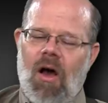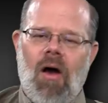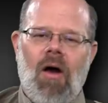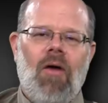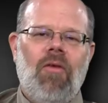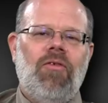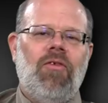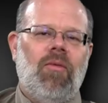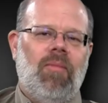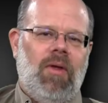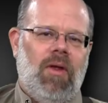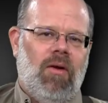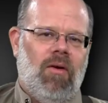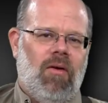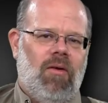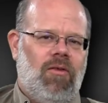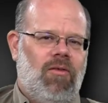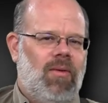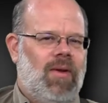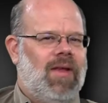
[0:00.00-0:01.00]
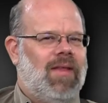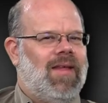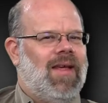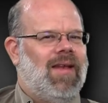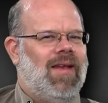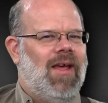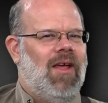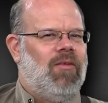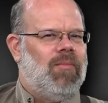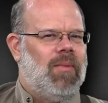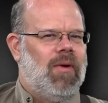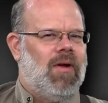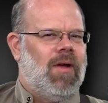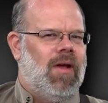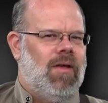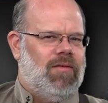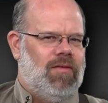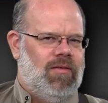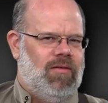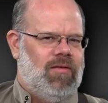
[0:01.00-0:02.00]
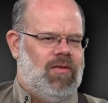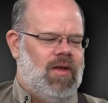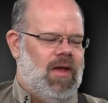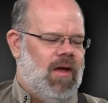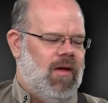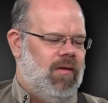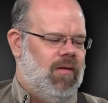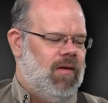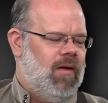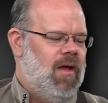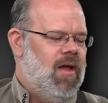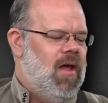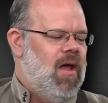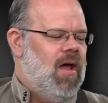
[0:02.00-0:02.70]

also be heard. So we get that nice percussive sound.